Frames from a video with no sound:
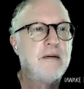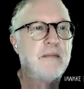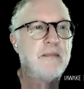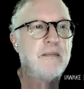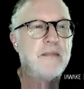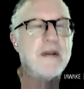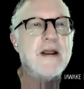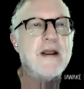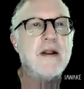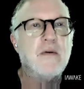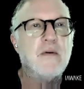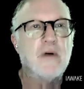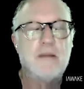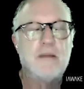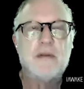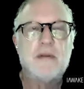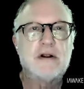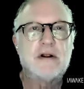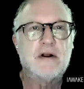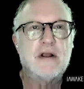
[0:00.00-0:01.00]
Anyway,
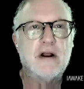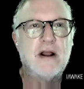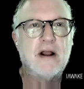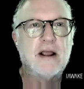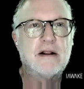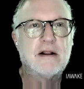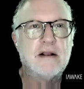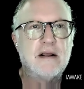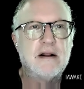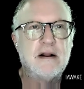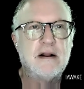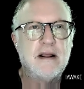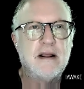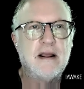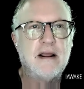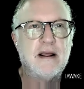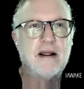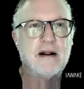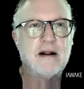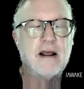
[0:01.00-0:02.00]
but they're connected,
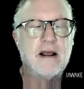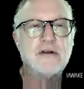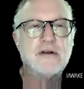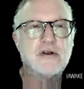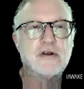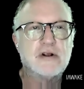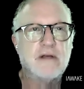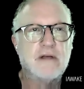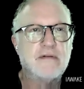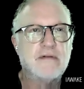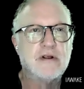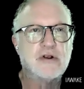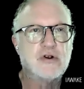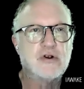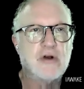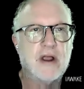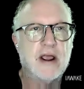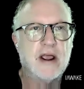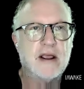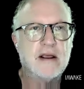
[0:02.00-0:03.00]
and I just love this
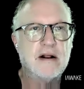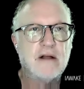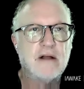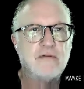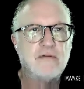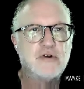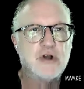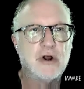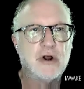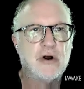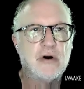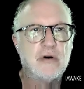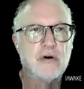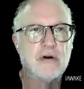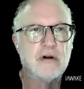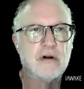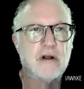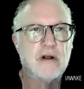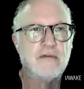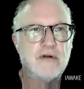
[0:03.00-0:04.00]
track and love Joe and
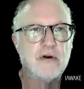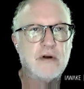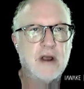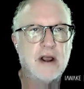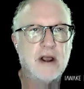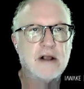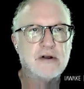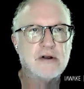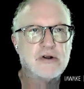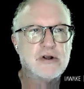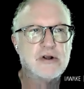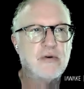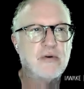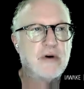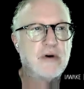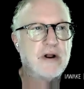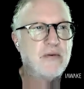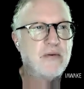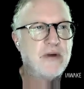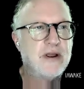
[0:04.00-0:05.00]
love you guys. So why
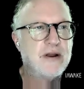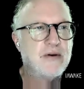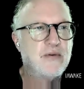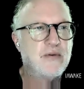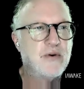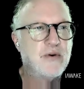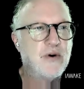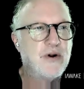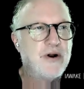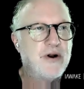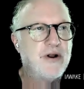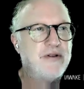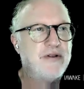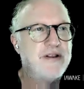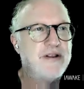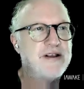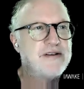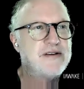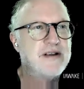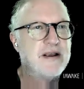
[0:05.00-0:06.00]
don't we get rolling on
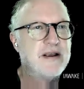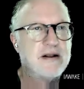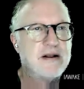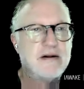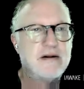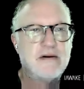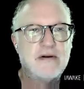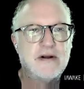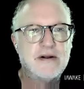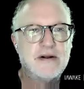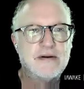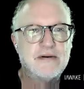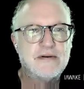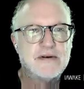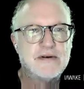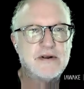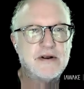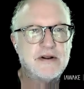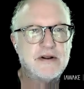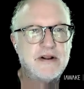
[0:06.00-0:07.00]
this, and we'll
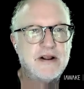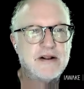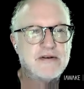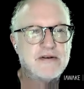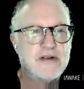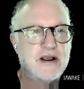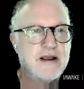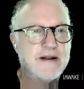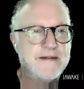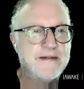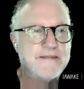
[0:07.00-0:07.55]
see you on the other side.